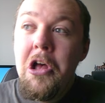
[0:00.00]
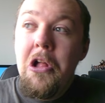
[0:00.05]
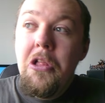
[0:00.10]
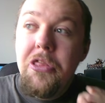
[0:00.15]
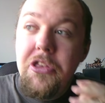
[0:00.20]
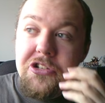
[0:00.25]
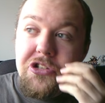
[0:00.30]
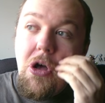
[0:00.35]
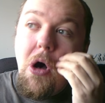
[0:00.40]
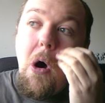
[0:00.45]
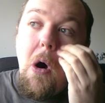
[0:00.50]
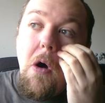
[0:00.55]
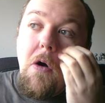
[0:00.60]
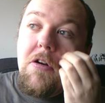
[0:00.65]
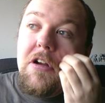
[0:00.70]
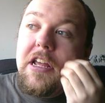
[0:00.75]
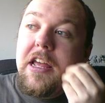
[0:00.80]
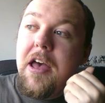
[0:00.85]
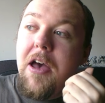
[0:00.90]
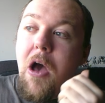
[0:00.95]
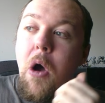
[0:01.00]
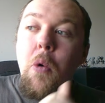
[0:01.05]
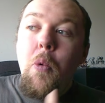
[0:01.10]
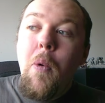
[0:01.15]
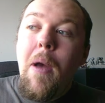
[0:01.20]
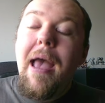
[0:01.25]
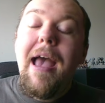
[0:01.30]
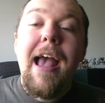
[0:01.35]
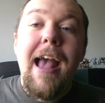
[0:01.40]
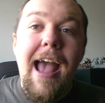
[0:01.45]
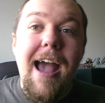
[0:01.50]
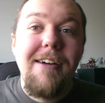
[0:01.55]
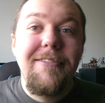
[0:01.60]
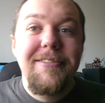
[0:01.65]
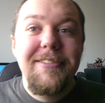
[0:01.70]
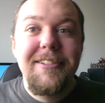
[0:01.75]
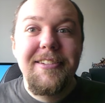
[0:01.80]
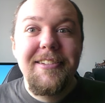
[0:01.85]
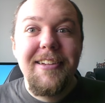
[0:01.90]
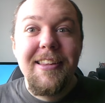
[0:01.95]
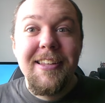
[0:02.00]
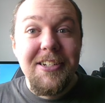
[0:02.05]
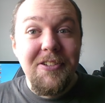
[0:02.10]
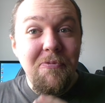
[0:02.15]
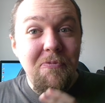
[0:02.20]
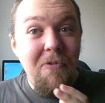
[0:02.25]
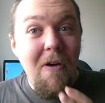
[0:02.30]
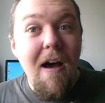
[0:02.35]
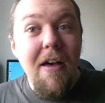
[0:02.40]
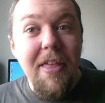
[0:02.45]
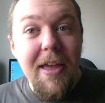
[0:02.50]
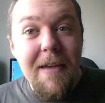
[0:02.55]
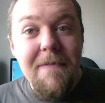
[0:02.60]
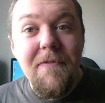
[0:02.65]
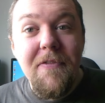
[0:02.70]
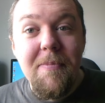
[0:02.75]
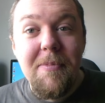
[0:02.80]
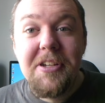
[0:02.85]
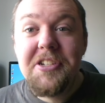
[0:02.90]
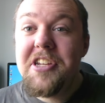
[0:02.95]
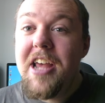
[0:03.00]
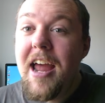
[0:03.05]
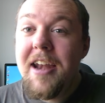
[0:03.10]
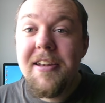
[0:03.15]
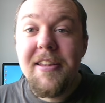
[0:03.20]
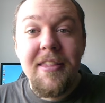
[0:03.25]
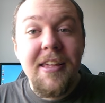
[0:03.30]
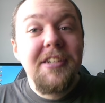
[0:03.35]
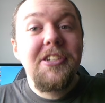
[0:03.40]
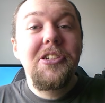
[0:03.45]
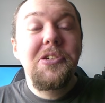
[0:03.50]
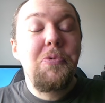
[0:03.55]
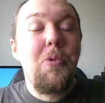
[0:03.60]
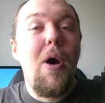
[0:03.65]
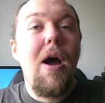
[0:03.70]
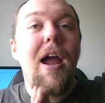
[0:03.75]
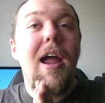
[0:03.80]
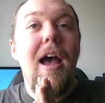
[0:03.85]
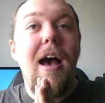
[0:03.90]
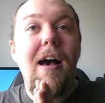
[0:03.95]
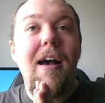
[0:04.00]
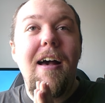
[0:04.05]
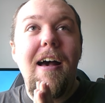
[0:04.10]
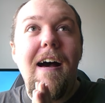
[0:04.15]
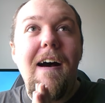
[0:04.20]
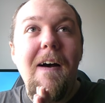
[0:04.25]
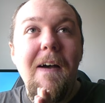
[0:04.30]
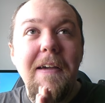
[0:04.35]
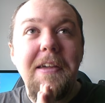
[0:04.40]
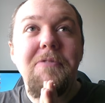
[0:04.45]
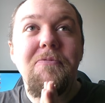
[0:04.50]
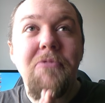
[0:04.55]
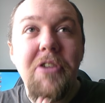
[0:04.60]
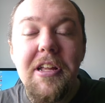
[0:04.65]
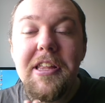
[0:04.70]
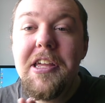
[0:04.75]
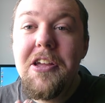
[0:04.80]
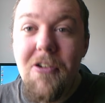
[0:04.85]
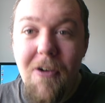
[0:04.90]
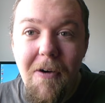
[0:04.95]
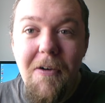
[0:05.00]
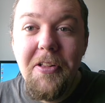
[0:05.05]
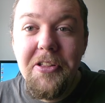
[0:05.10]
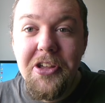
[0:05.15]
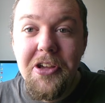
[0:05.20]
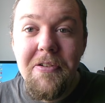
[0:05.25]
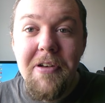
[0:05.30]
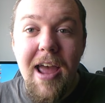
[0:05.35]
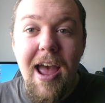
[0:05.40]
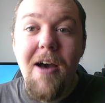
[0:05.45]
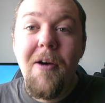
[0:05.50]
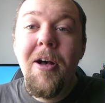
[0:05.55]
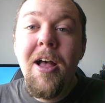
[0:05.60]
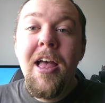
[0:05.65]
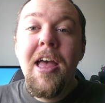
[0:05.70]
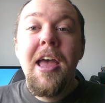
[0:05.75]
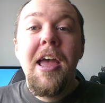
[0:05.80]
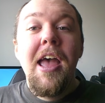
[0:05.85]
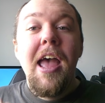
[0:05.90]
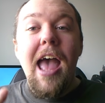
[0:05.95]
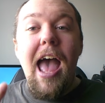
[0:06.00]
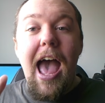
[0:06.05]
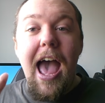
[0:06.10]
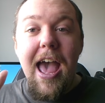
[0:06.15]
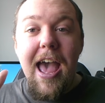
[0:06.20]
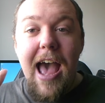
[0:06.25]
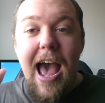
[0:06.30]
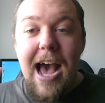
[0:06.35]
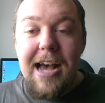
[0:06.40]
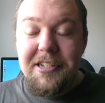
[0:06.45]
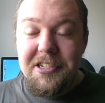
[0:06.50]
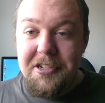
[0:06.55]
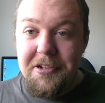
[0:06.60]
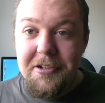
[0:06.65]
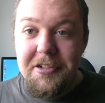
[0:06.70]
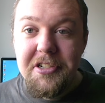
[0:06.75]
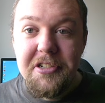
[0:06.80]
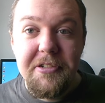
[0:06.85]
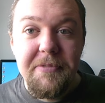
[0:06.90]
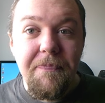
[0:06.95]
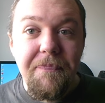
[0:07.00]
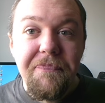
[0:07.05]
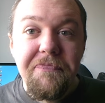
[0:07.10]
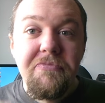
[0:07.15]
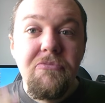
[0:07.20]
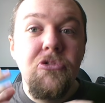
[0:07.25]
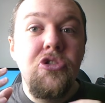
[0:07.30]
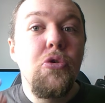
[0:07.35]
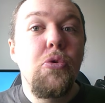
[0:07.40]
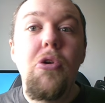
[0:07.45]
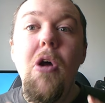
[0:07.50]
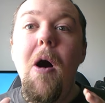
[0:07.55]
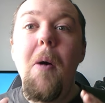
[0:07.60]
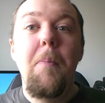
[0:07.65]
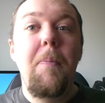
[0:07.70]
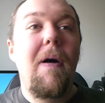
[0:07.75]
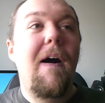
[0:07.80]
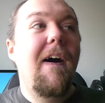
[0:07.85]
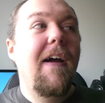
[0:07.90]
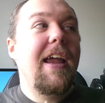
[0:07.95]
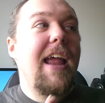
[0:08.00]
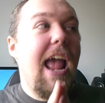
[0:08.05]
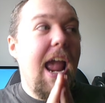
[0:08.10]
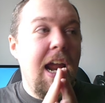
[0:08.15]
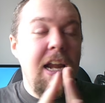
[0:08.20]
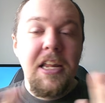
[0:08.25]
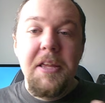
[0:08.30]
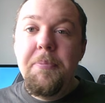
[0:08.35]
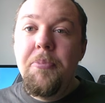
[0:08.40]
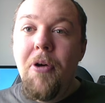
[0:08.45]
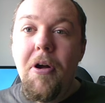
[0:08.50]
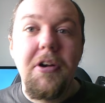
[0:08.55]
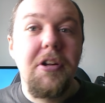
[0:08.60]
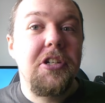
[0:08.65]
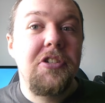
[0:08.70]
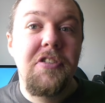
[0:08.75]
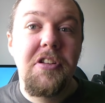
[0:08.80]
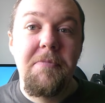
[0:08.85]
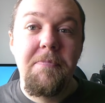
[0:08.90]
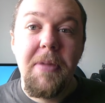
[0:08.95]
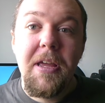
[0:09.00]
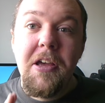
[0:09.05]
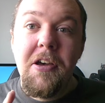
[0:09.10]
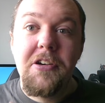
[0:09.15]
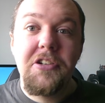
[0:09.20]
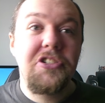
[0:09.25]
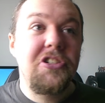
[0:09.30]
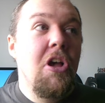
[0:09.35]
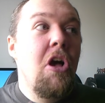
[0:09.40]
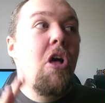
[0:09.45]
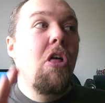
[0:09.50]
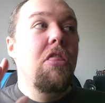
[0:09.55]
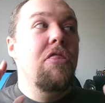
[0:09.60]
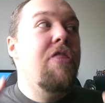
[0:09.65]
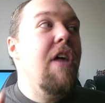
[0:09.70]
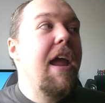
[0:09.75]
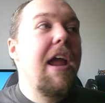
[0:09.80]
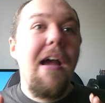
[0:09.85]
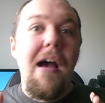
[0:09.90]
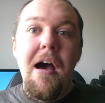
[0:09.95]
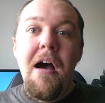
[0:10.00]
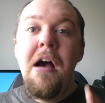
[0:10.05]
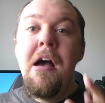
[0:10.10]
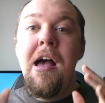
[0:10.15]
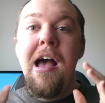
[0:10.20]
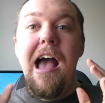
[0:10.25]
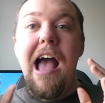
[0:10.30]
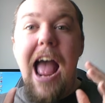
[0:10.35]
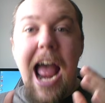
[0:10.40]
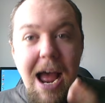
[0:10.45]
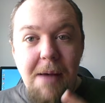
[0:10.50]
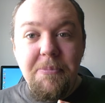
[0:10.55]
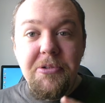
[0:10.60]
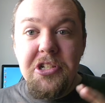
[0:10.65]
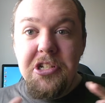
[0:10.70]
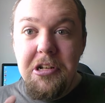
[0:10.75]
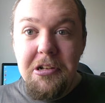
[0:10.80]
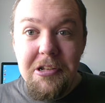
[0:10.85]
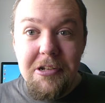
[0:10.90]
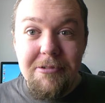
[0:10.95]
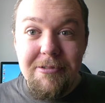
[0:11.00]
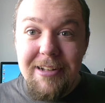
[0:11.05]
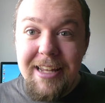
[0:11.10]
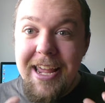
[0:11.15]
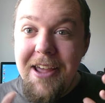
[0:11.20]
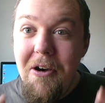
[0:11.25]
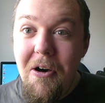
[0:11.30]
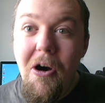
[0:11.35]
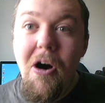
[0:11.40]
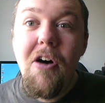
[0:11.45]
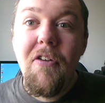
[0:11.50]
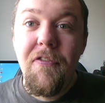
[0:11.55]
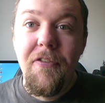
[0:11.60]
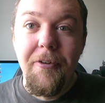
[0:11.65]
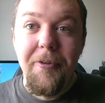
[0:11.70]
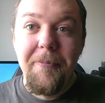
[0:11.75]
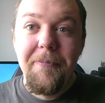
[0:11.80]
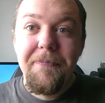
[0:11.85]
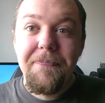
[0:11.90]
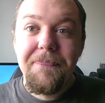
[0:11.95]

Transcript: There's already a warehouse that's rather infamous, and this is why I really call you now, ASOS, do not buy any products from them because they are absolutely awful.